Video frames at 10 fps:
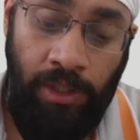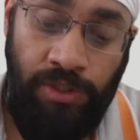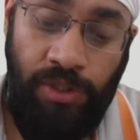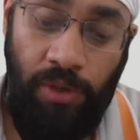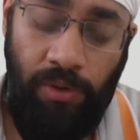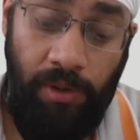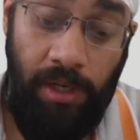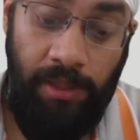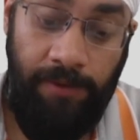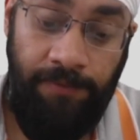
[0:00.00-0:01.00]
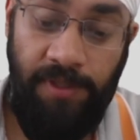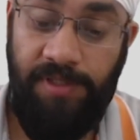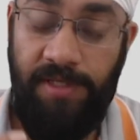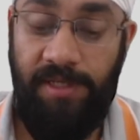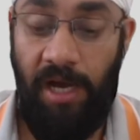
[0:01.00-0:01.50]
So uh,
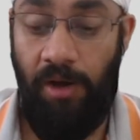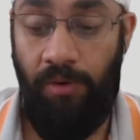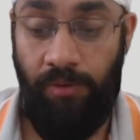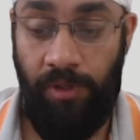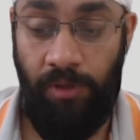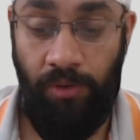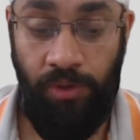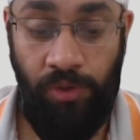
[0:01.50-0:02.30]
this is how, you know,